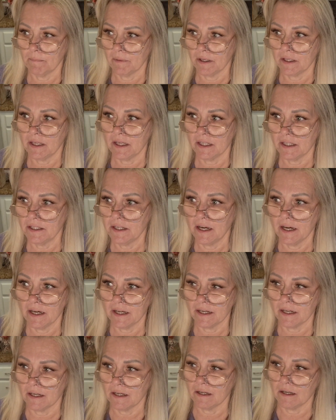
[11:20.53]
Again,
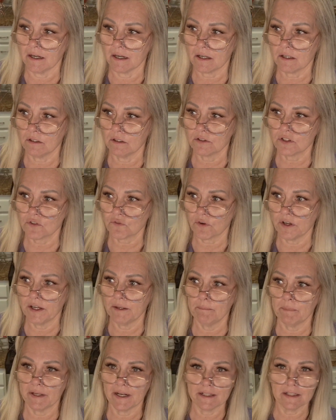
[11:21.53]
not a close
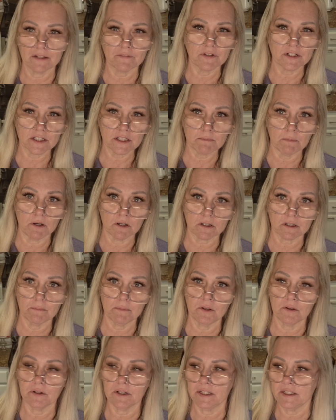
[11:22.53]
friend, but I live in a small
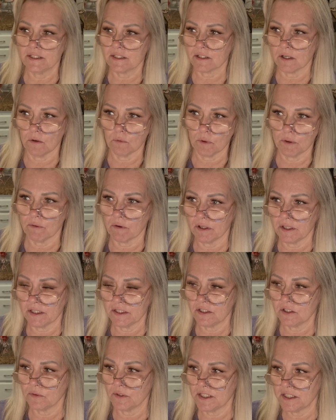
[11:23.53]
community, so we run
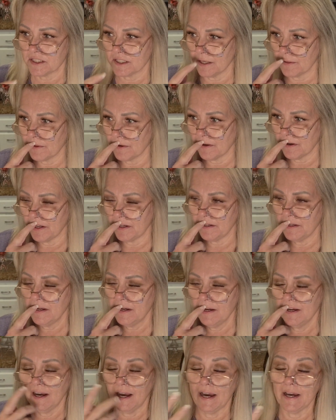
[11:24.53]
into each other, and
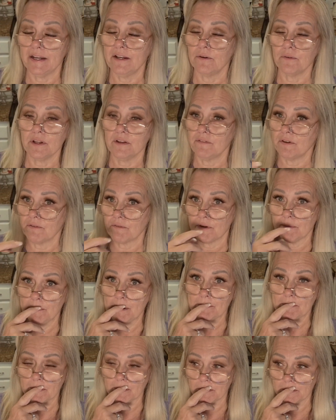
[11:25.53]
I don't even
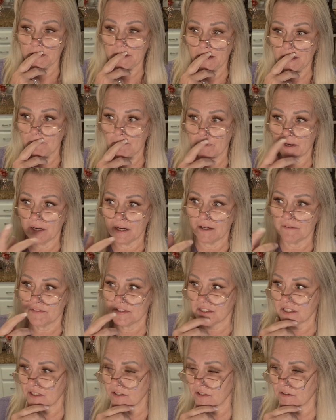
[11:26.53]
remember her name, but I've
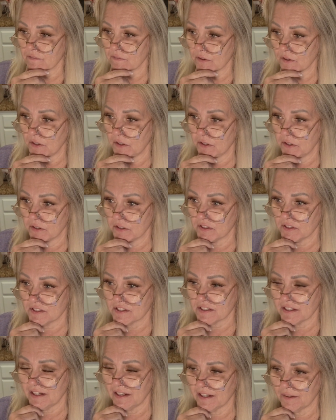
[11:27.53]
seen her for
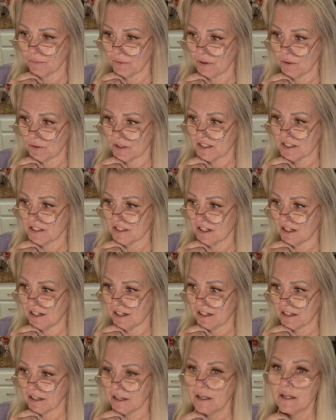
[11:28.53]
years, and we always
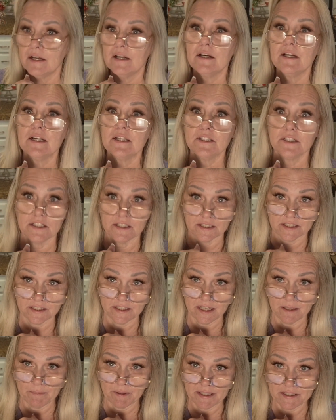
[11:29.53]
talk. She's the
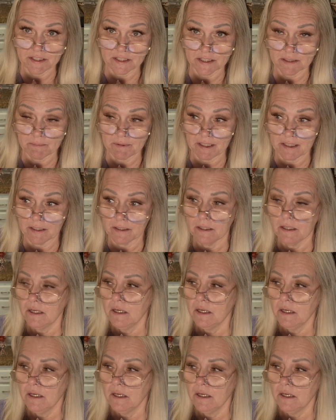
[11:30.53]
same age as me.